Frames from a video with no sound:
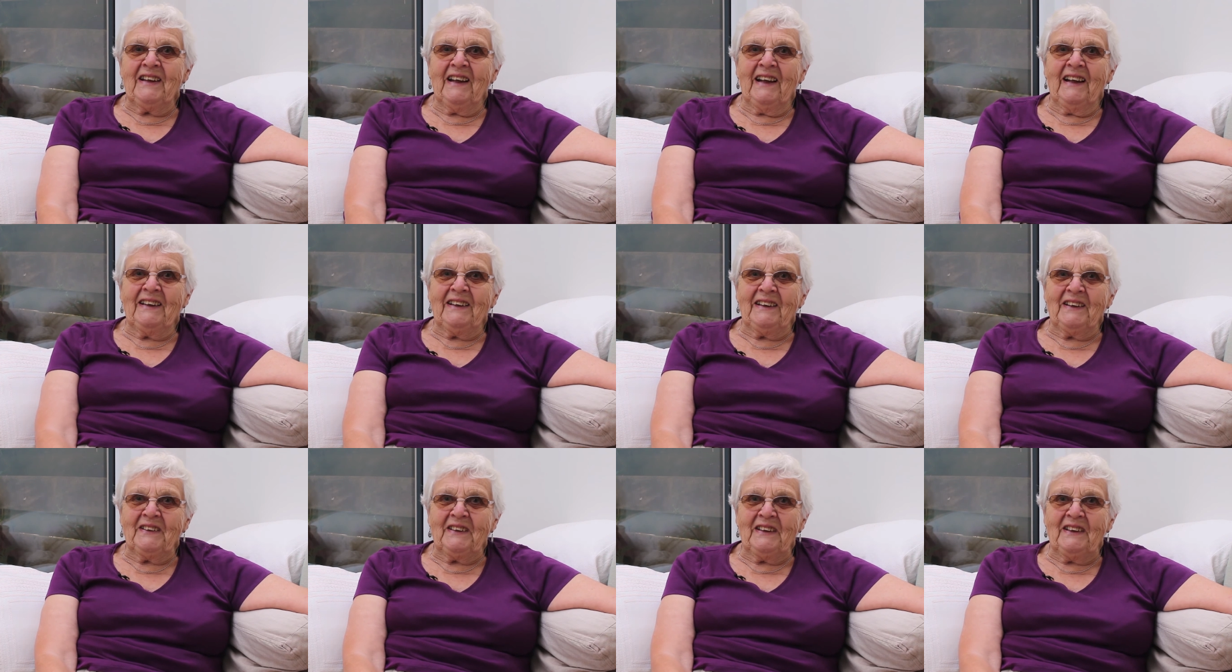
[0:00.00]

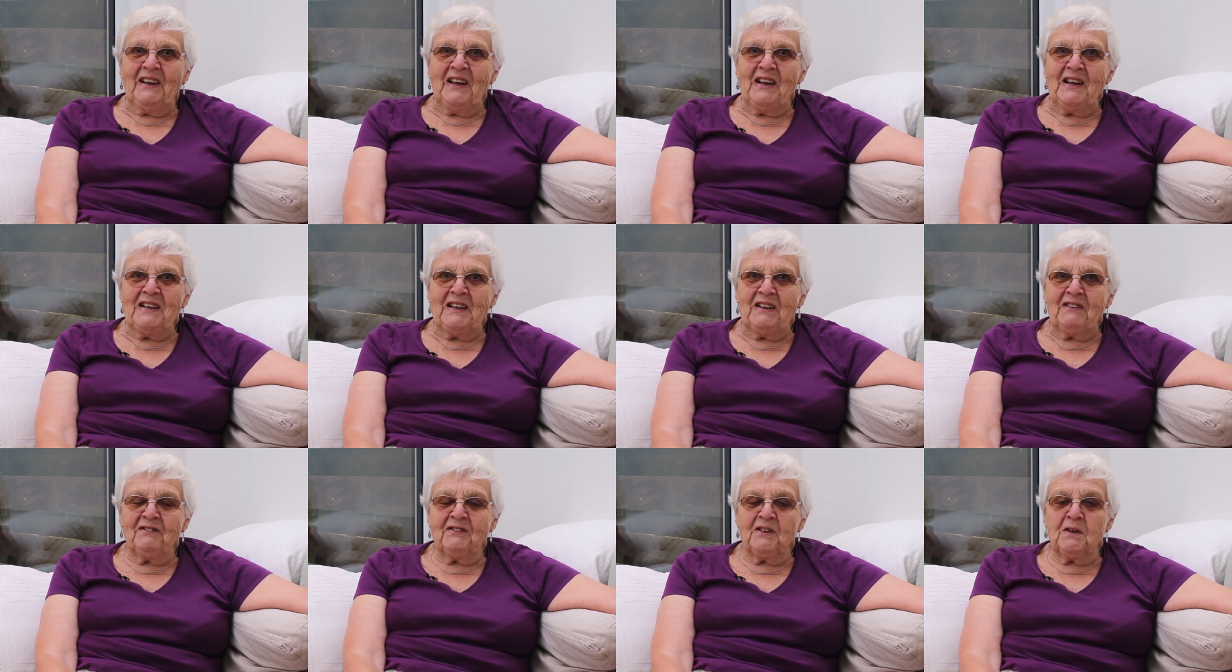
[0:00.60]
and
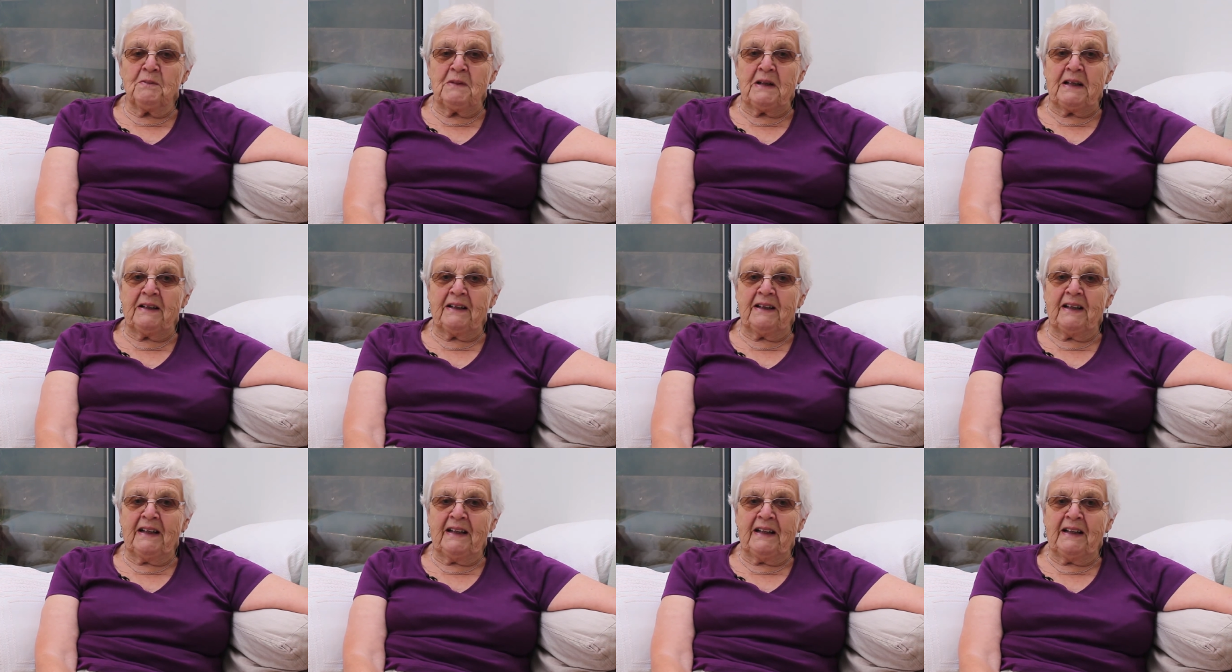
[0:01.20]
learning from it.
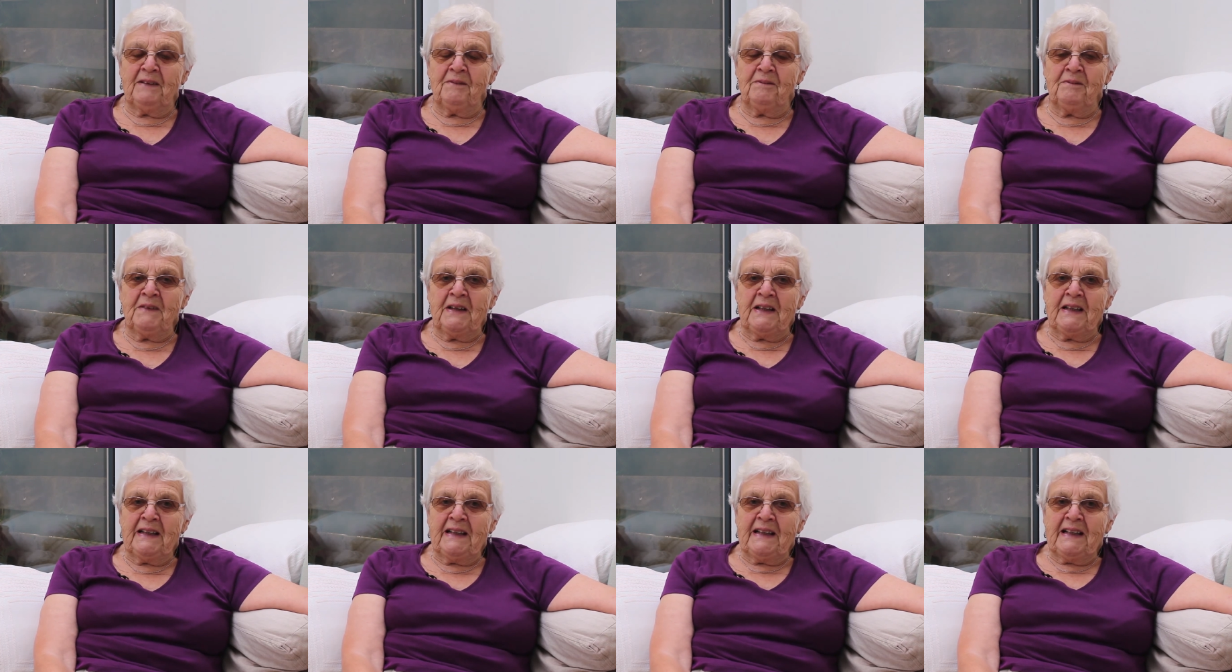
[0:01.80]

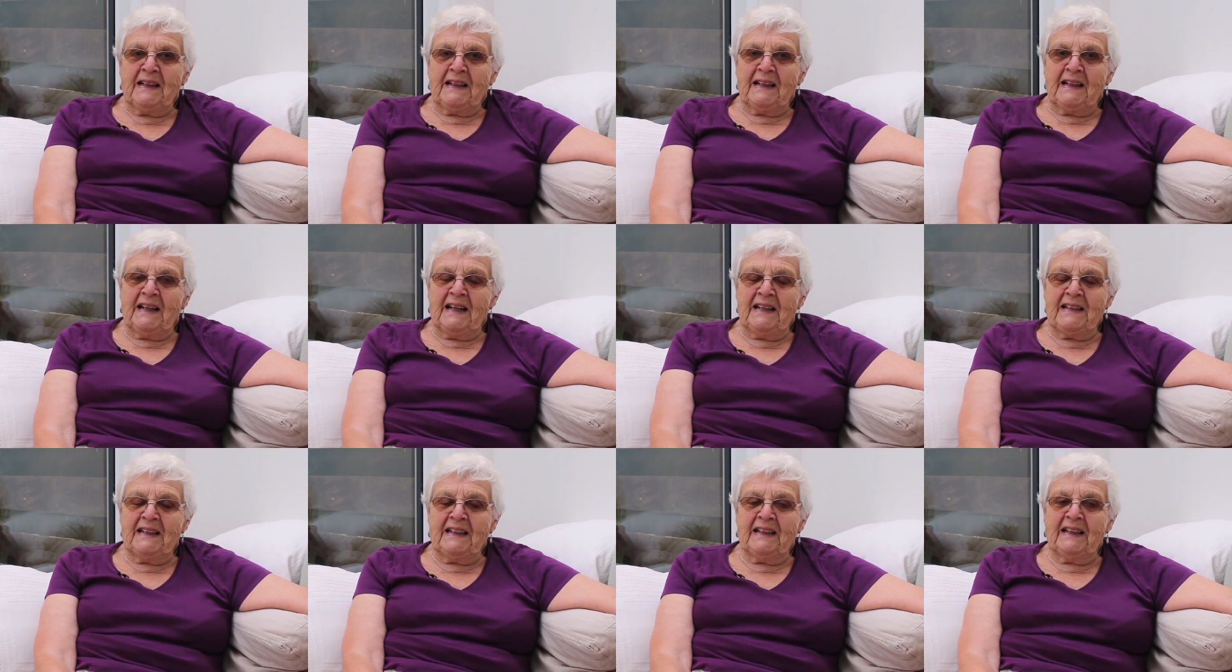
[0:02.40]

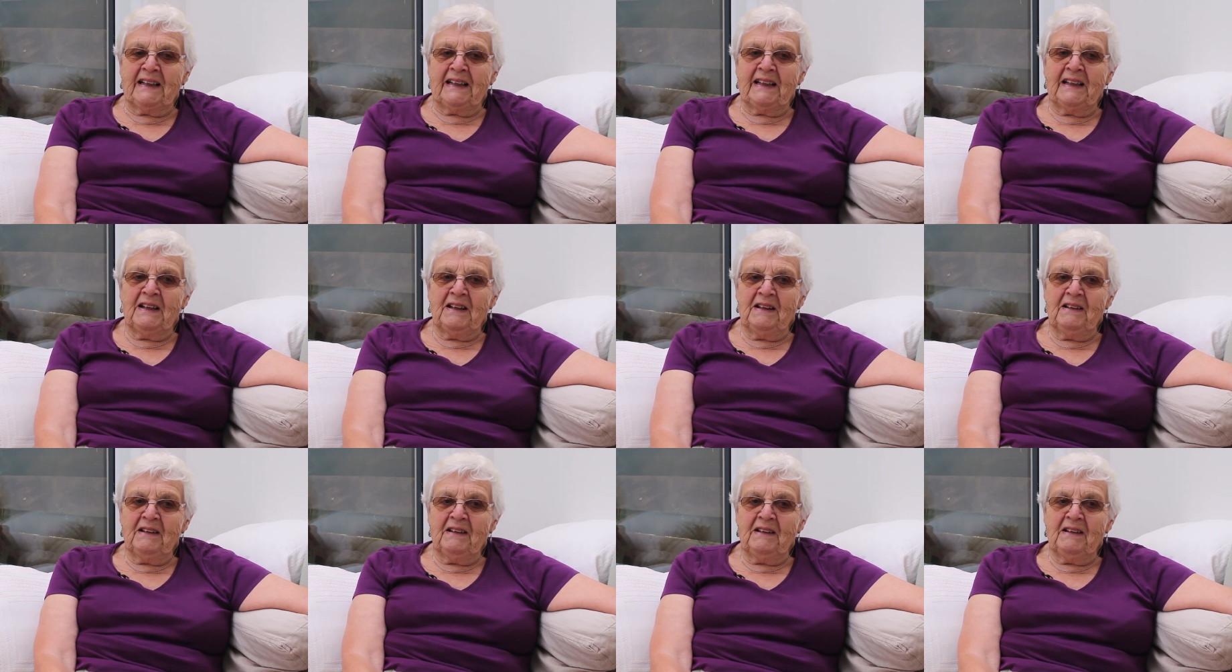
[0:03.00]
I think